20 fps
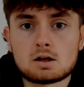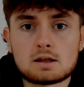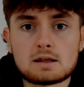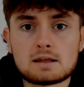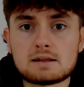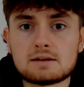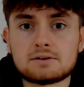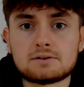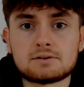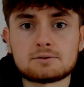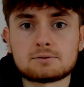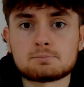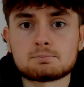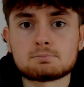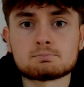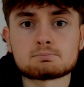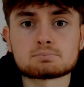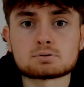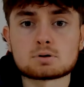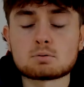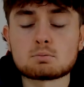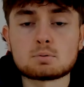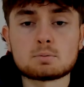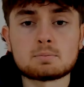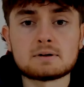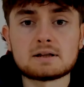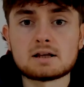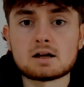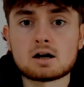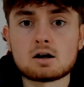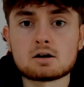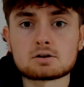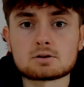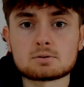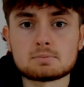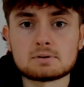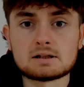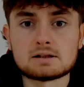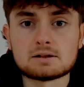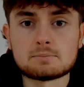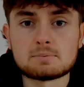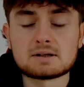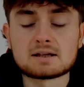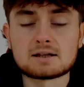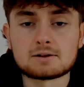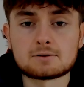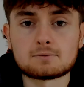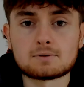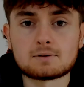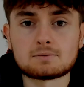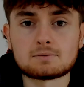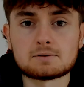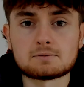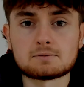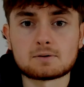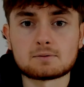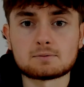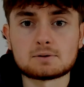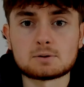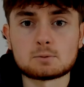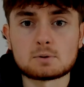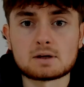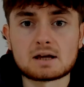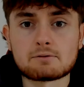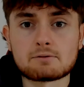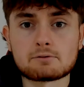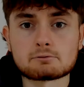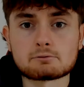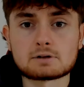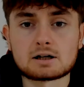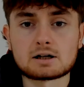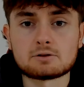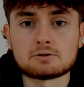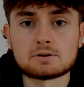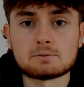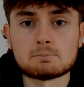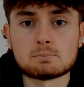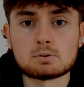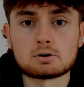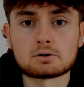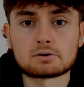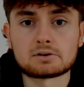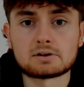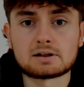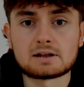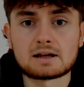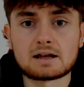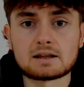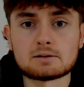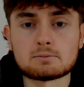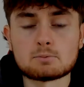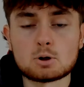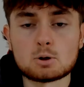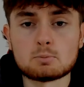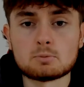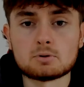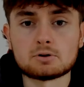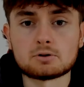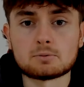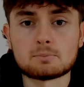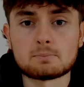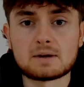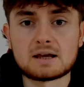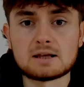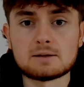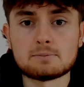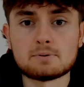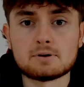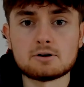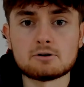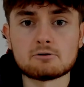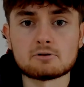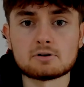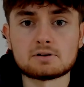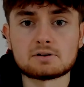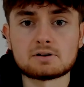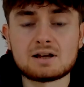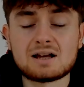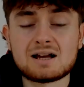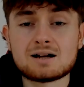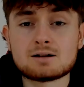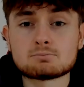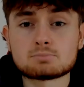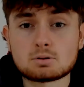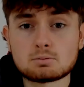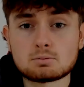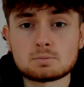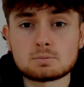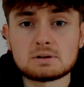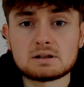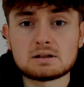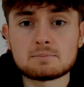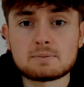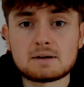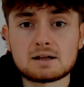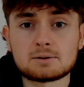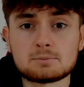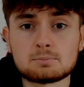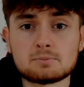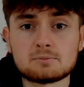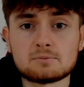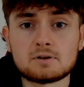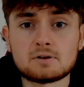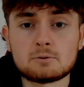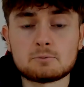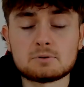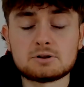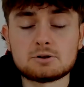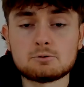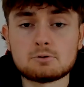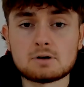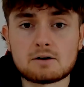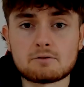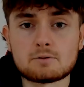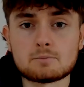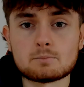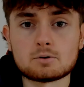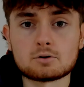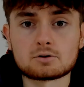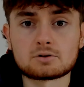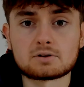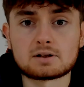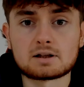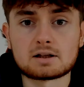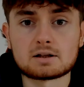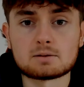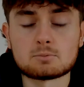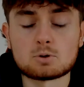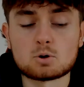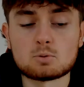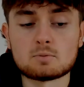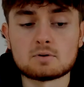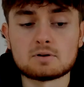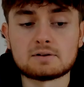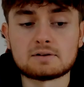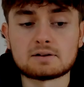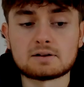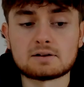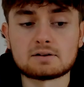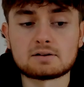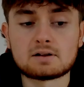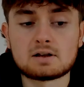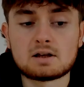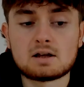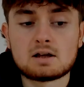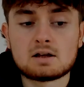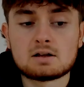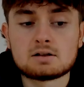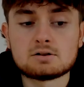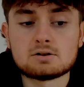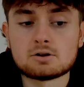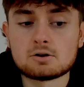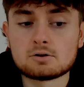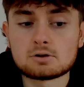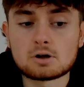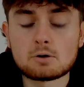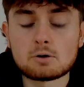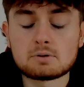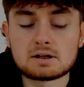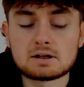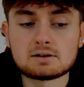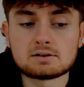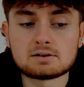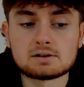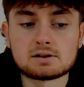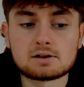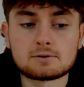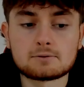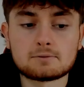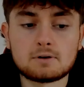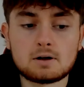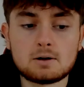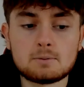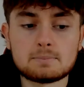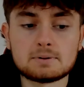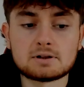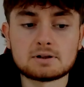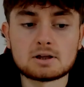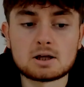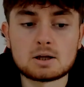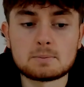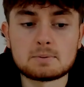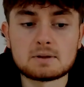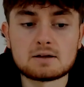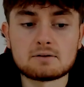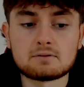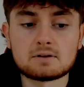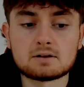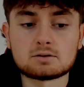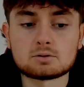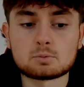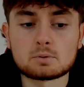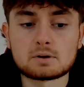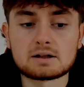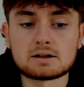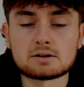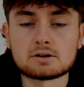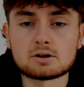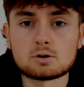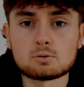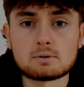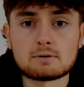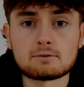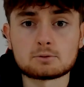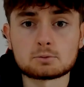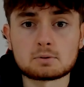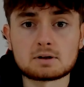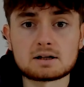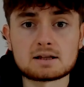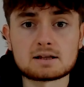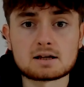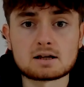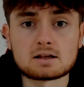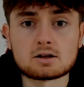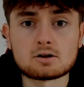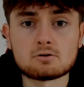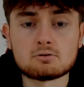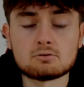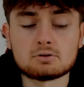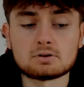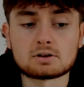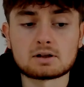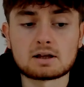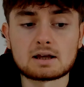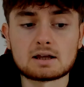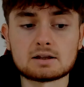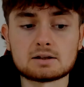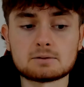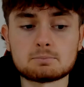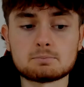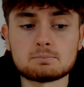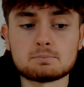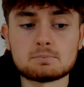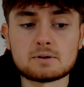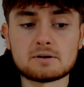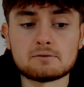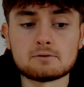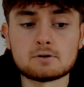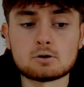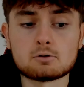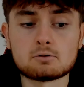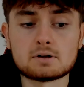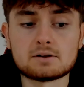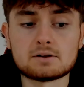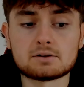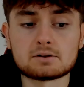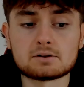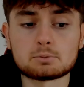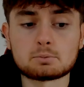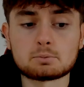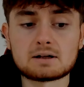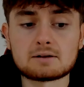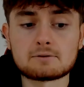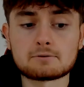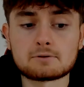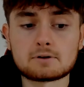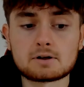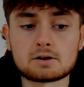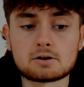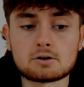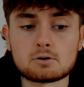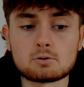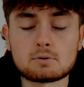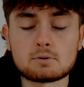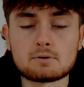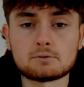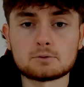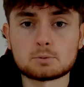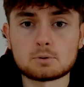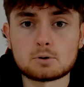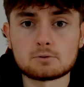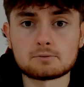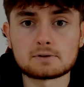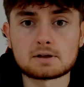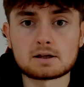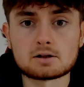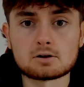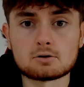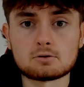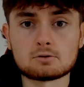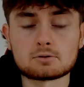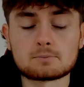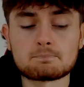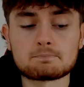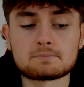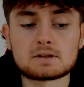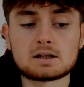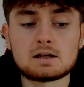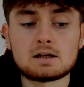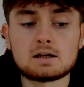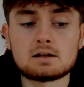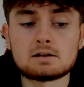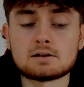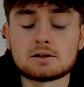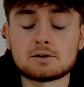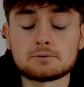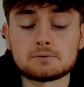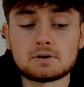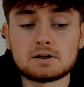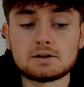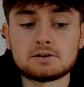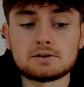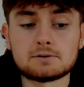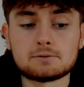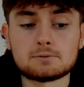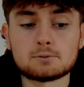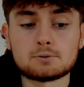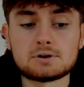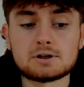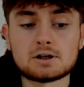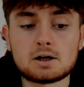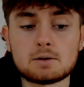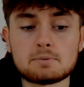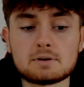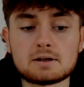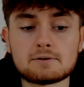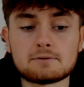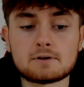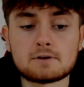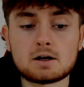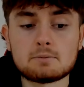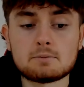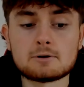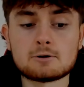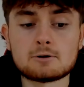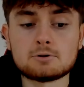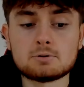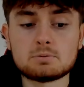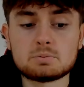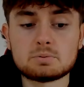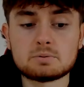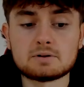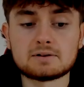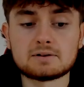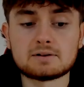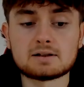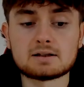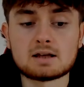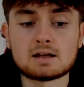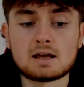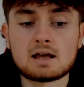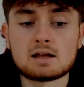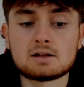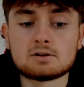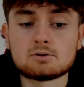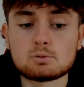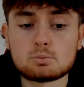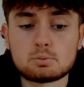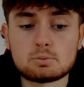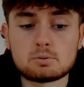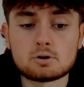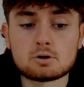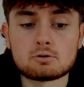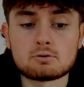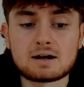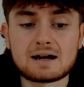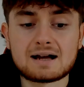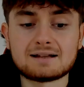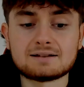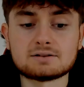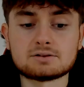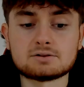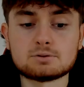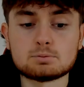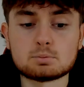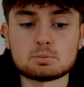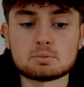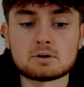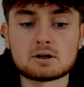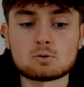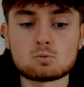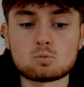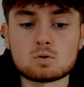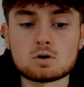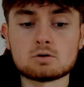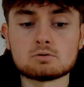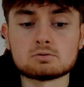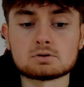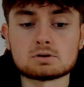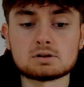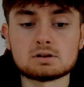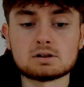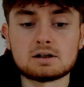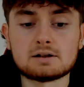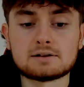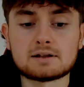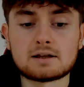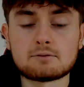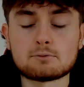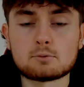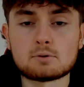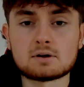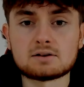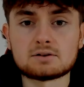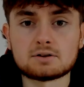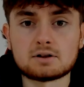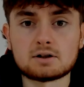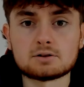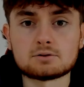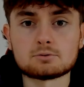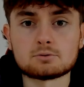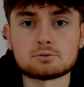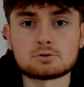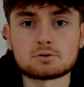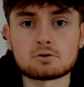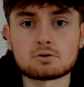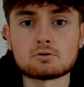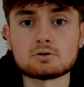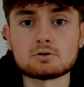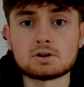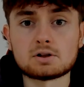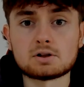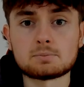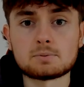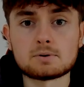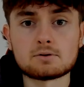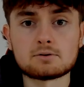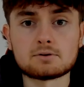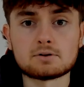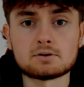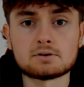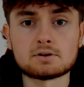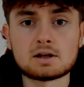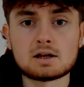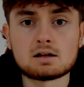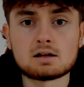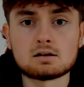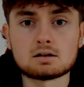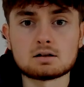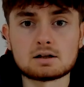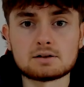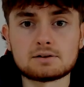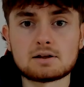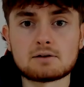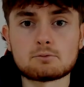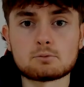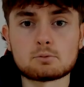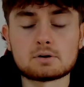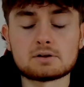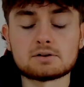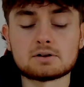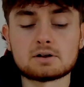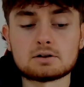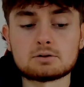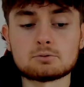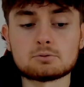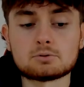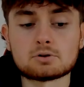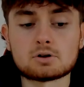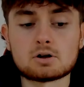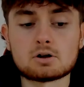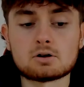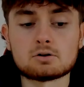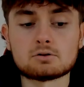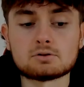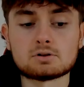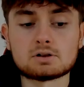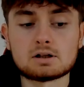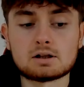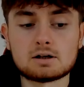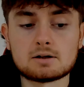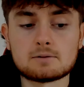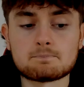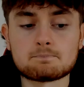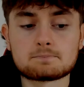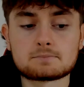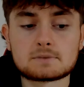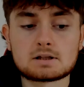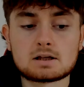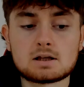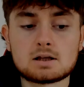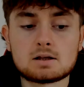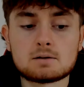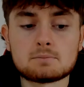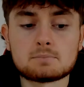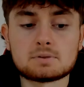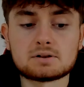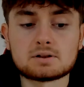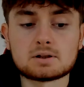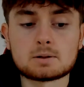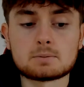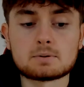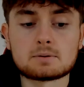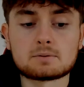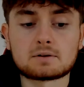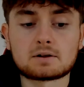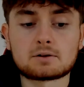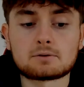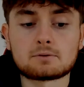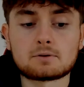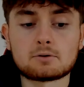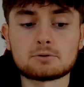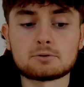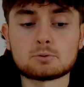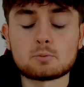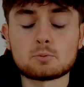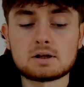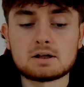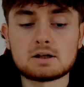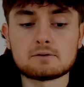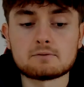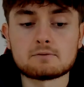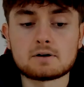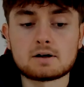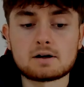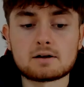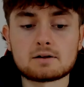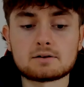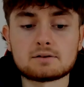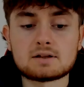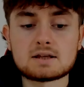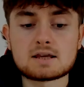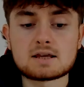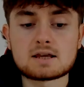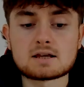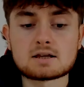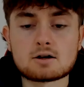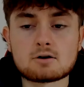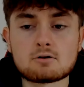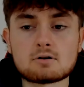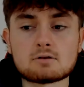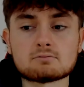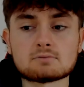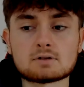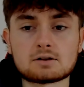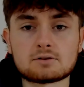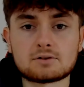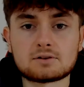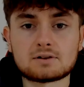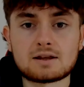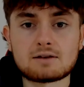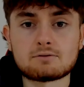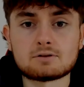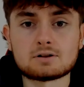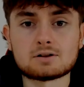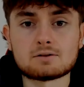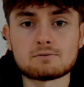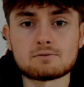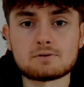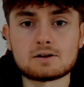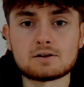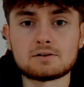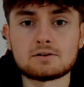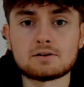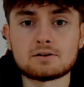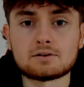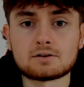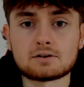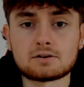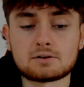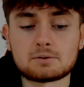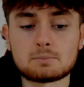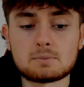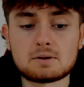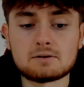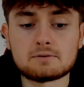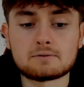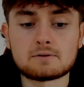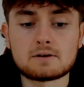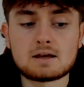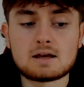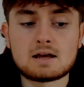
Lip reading: is probably arguably the biggest 50-50 we have around in boxing at the moment on paper, and probably the best fight we do have in boxing at the moment. And you know, going into this fight, Beterbiev is 20-0 with 20 KOs and Bivol is 23-0 with 12 KOs. This fight is for the IBF, IBO, WBC, WBO and WBA World Light Heavyweight titles, so undisputed light heavyweight titles are on the line. Beterbiev's last fight was a win via TKO in round 7 versus Smith,